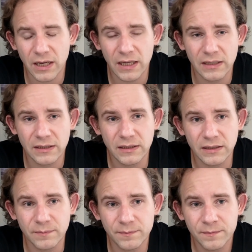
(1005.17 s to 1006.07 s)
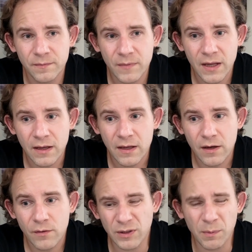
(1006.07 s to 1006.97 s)
and
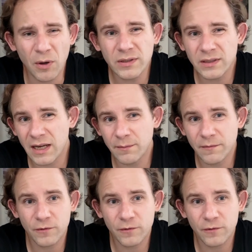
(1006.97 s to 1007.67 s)
for the most time,